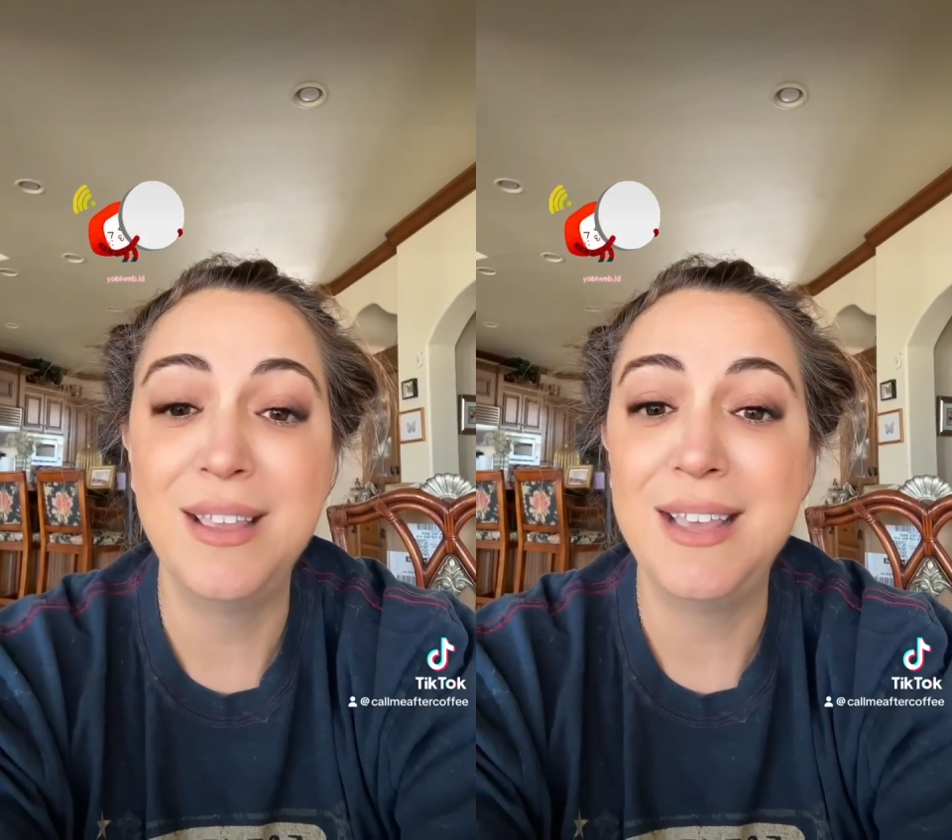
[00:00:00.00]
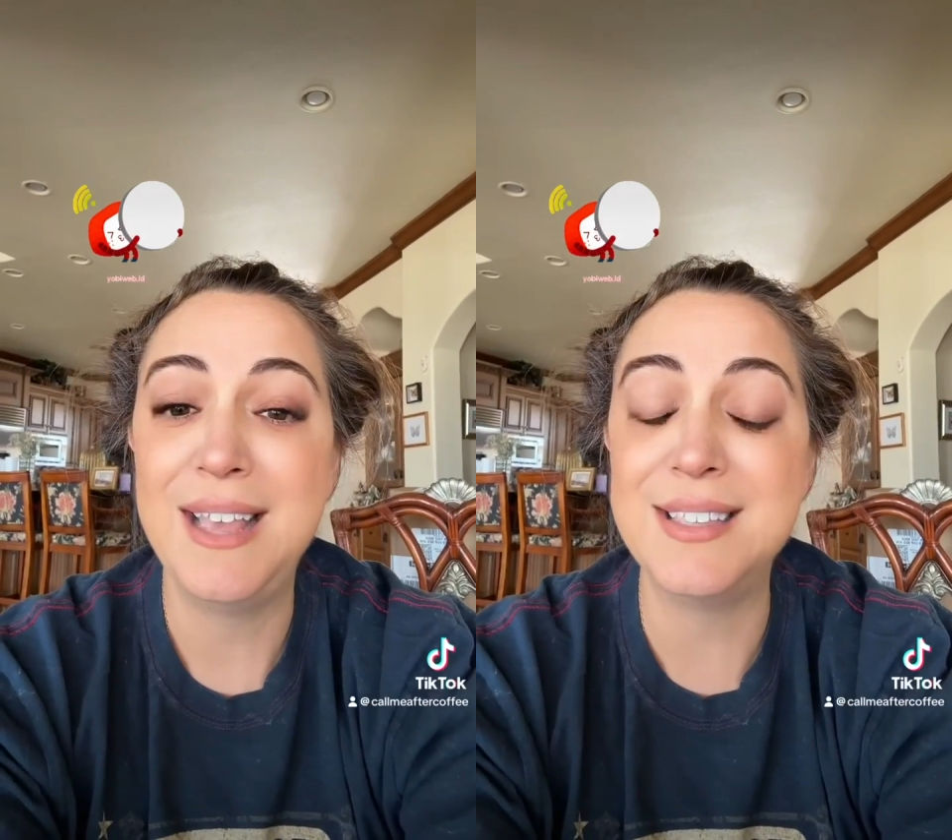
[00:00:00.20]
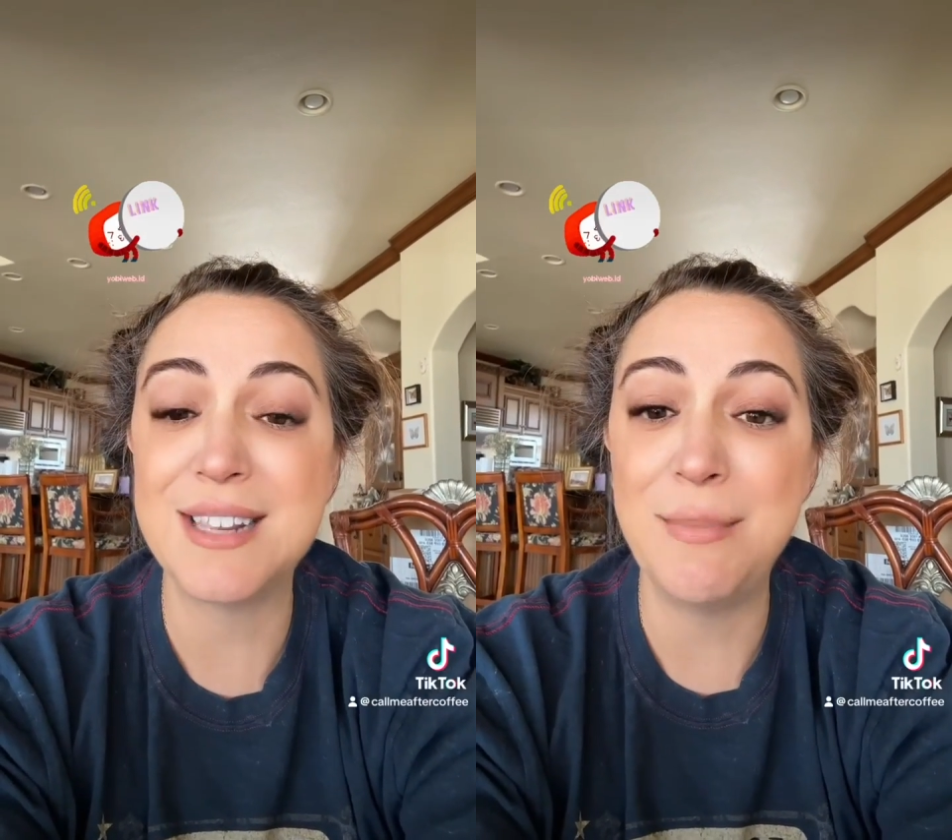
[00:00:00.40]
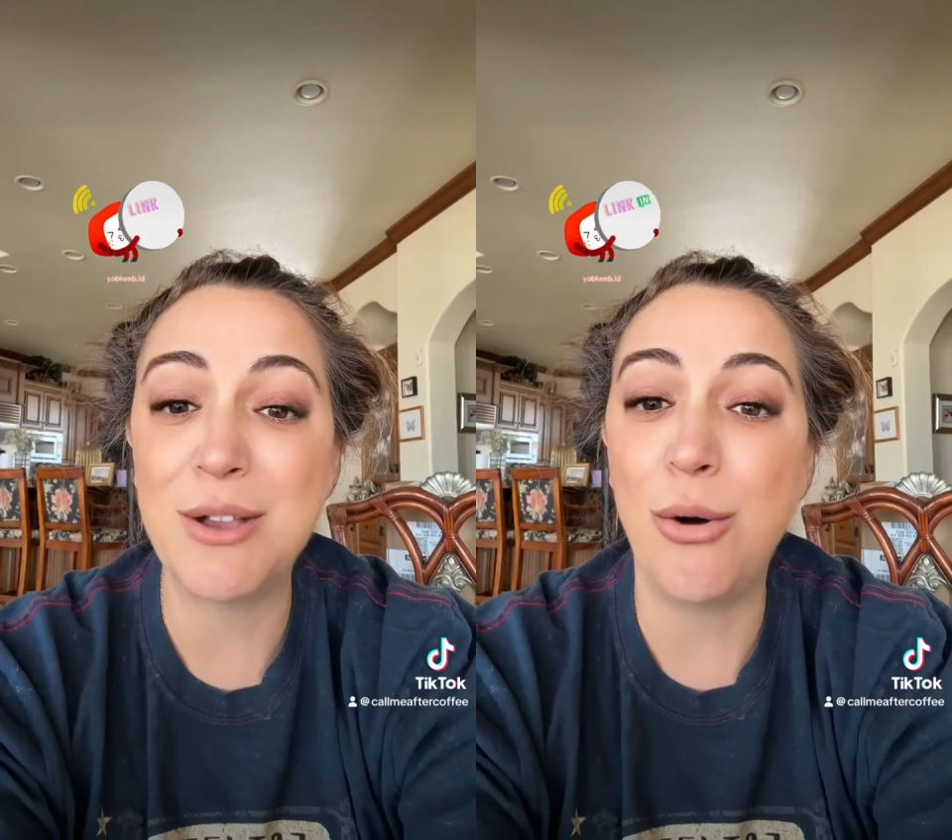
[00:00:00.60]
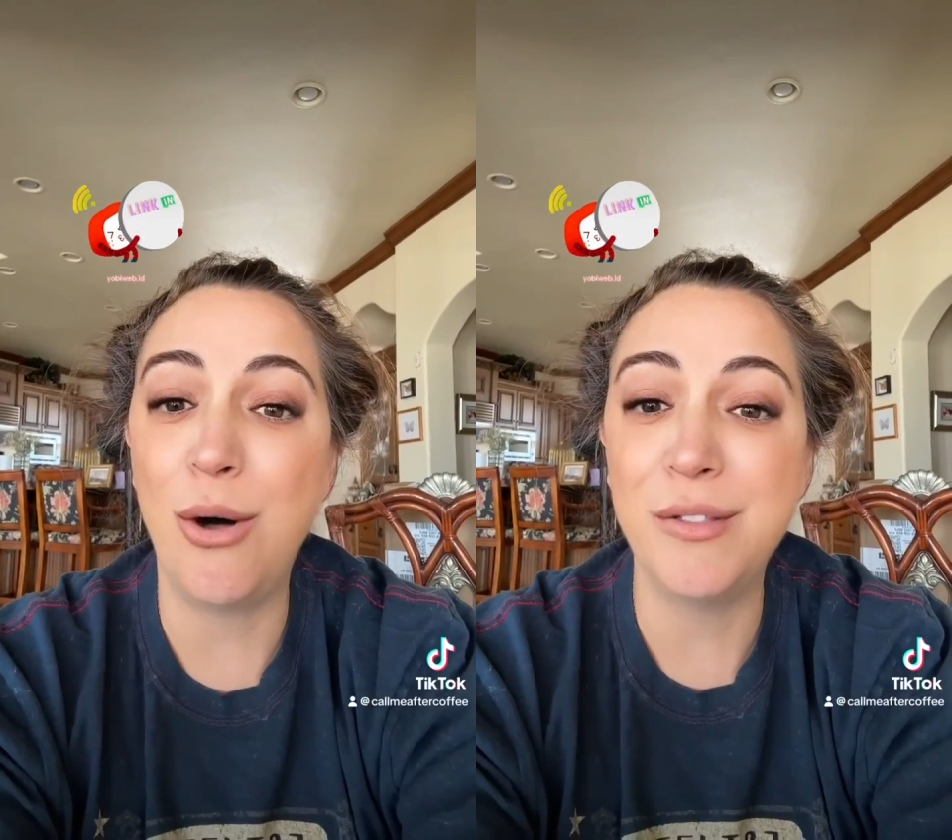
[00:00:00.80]
It's going to
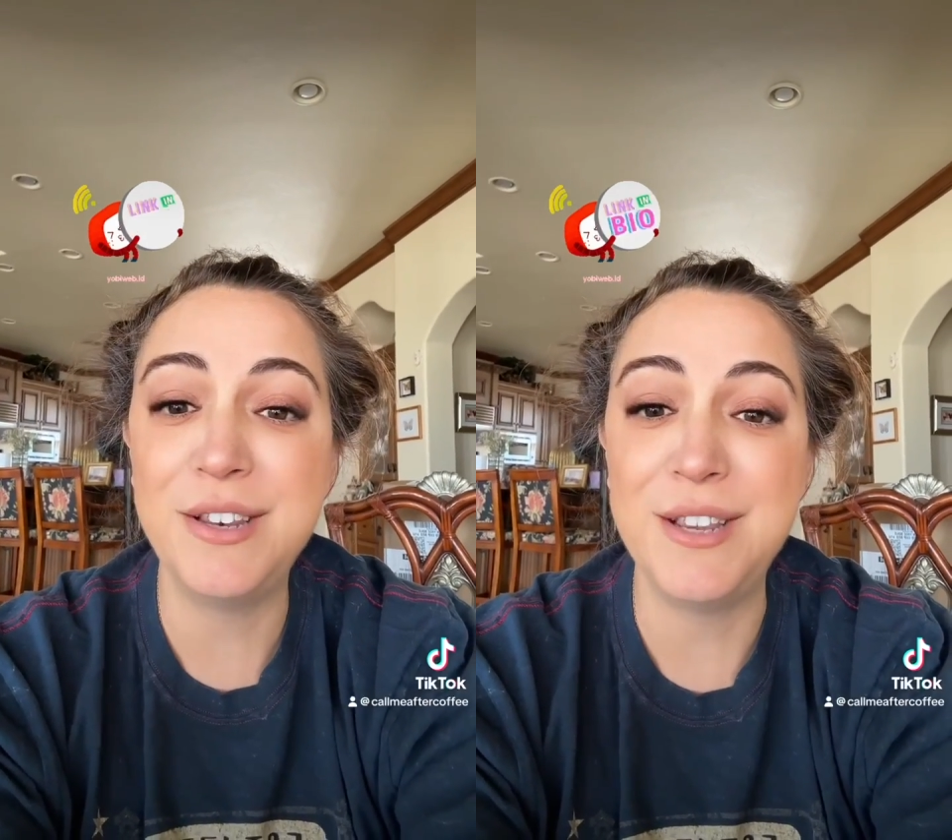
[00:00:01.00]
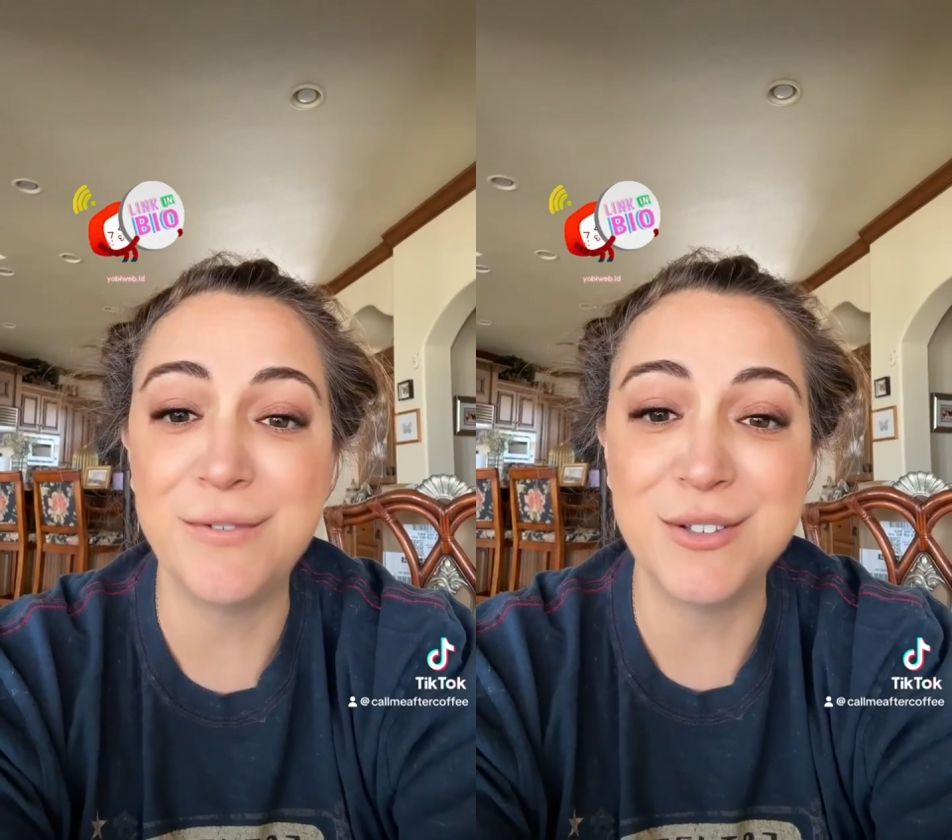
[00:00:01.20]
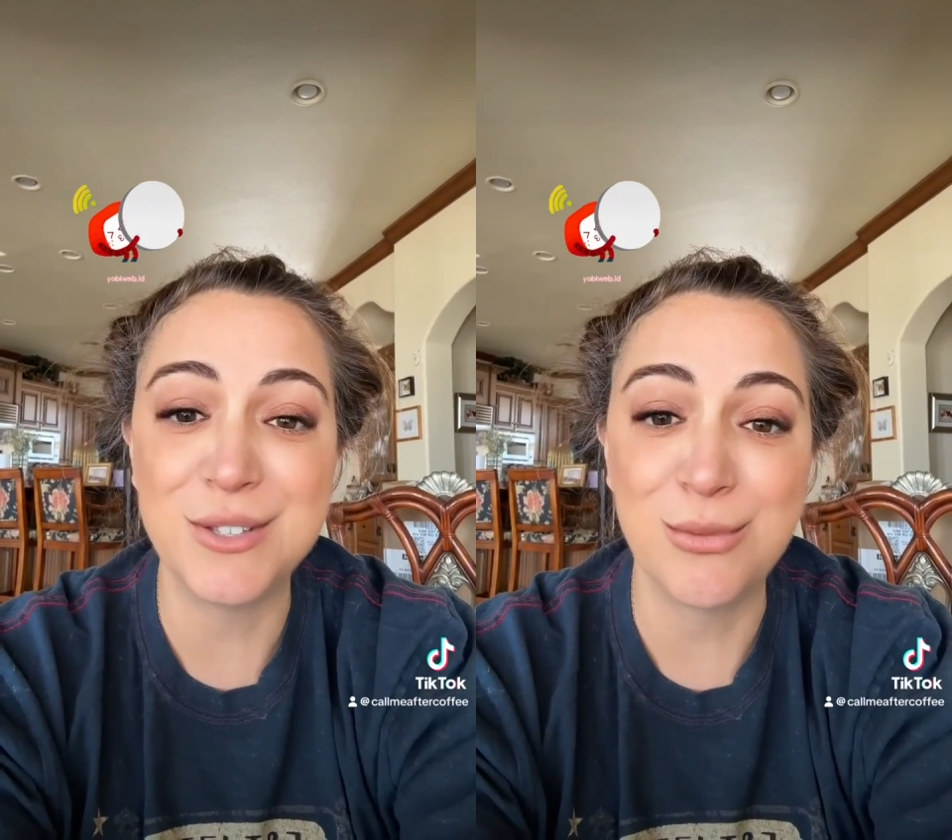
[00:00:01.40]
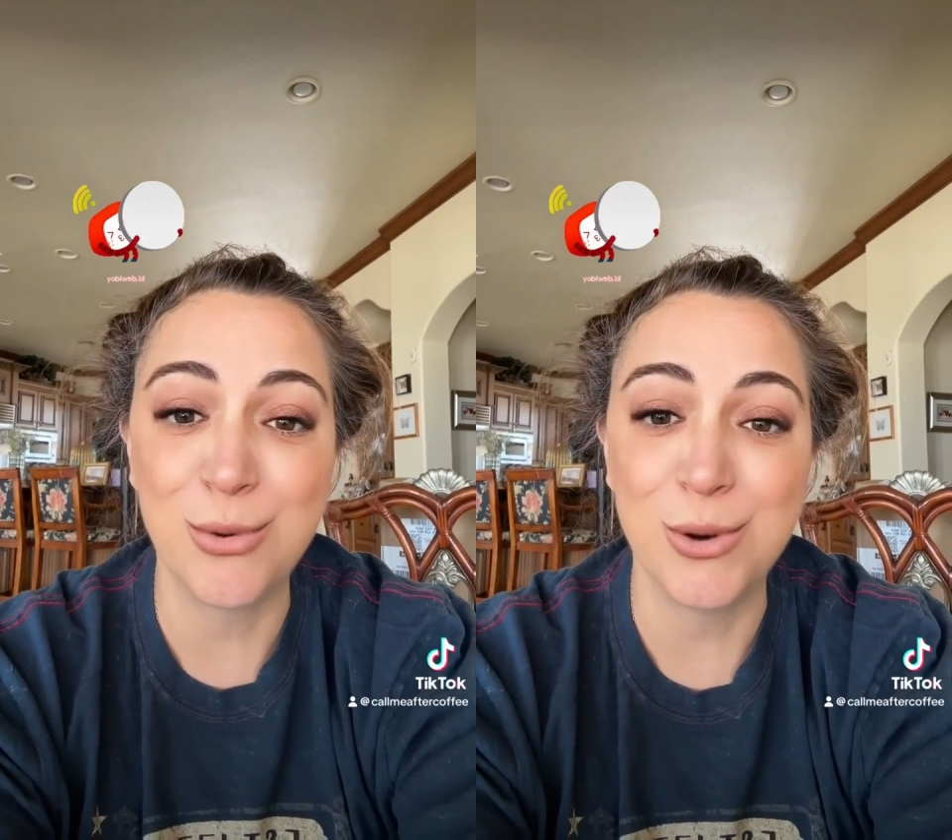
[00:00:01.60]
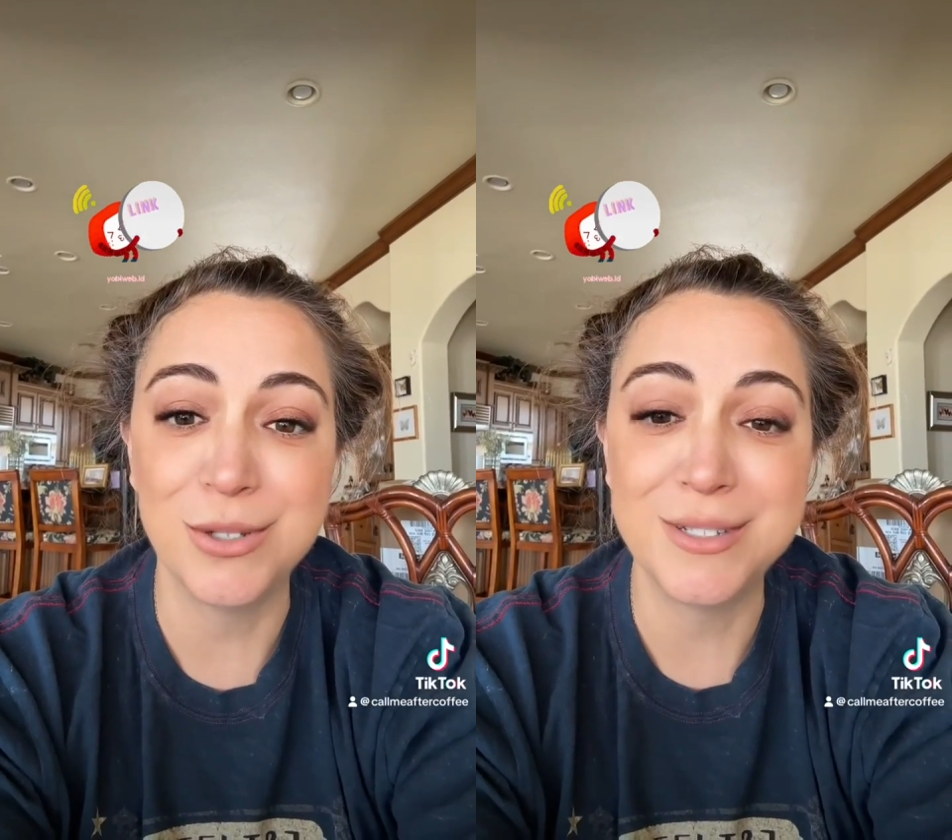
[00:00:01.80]
make all the difference in the
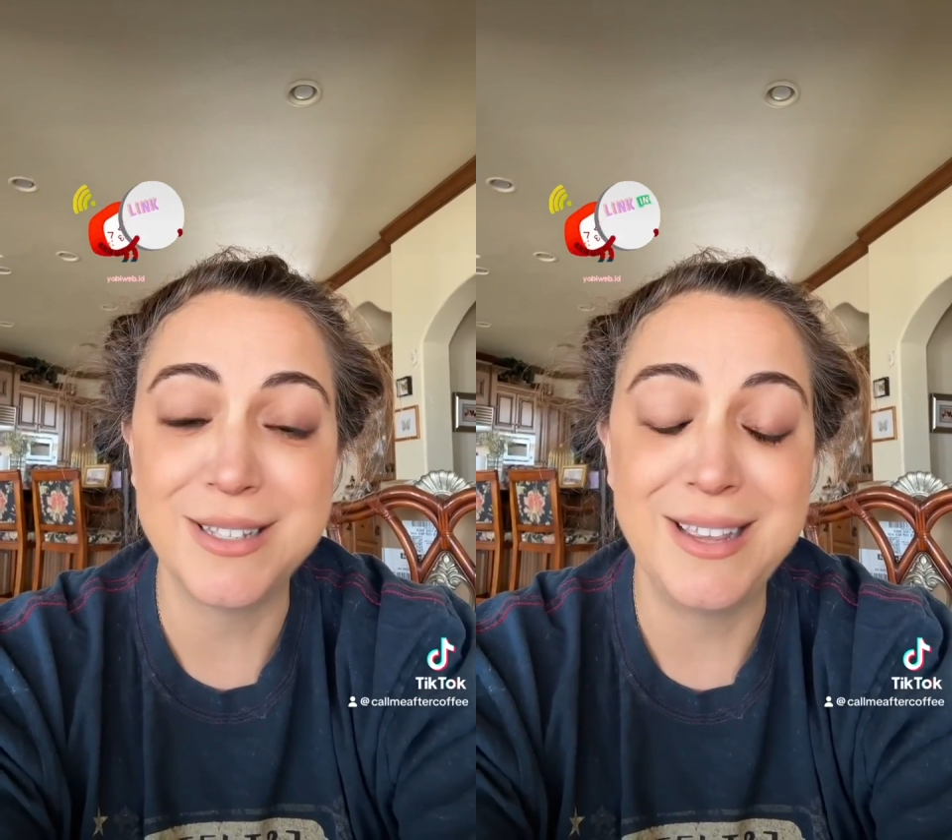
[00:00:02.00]
world.